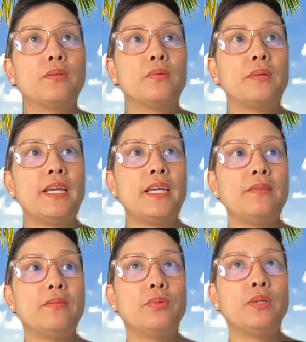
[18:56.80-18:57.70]

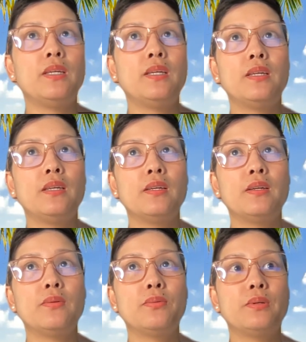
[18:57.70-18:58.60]
Right, we
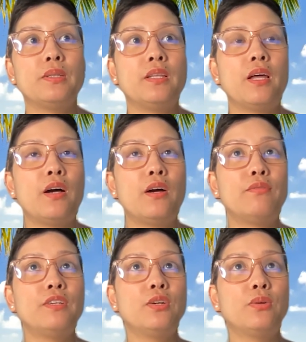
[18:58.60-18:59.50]
love
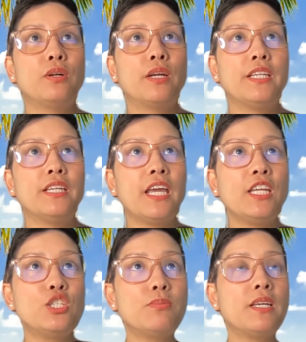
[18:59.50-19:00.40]
your
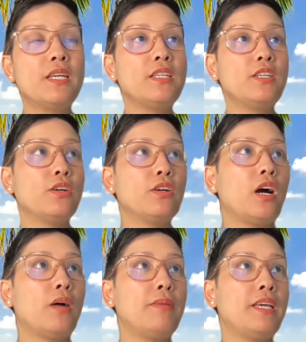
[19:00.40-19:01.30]
engagement, your
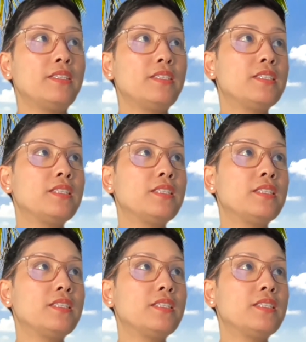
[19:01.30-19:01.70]
comments,